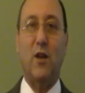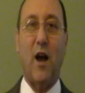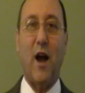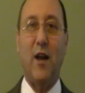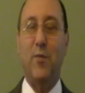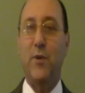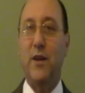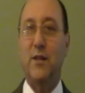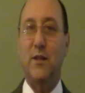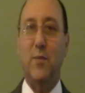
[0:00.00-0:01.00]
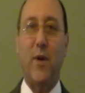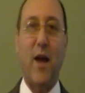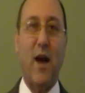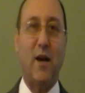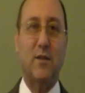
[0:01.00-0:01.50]
IEPs in the
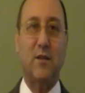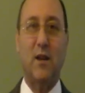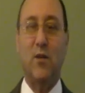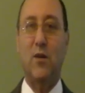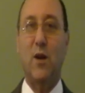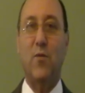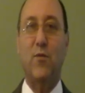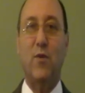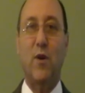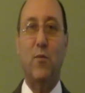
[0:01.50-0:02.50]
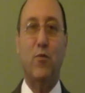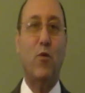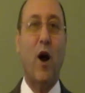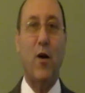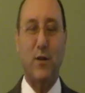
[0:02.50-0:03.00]
past. It'll come from
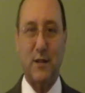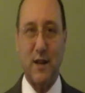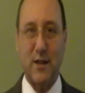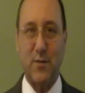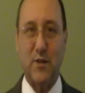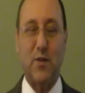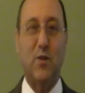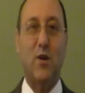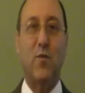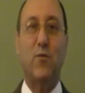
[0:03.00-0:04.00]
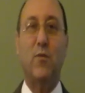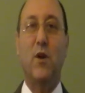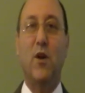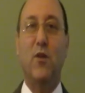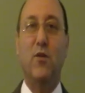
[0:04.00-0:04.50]
prior assessments. It'll come
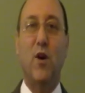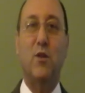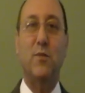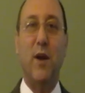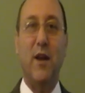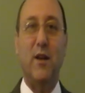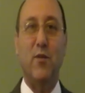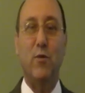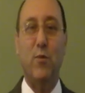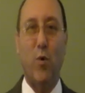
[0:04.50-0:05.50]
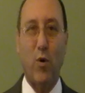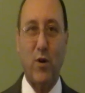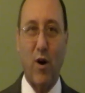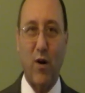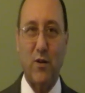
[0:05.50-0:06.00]
from notes made in
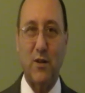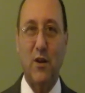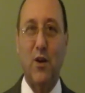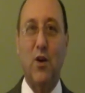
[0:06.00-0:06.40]
report cards.